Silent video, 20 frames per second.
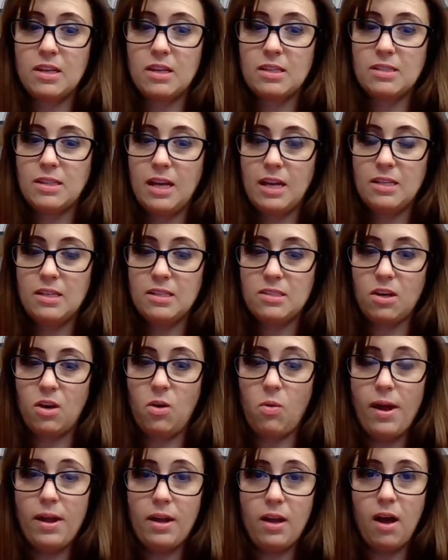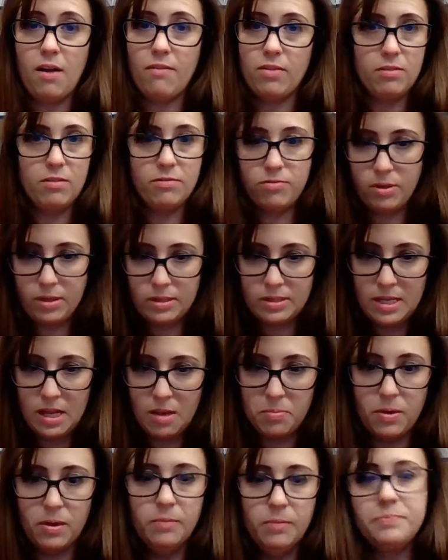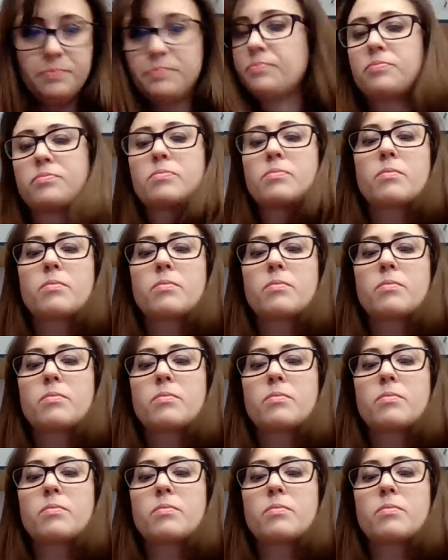because scientists are quite confident, for example,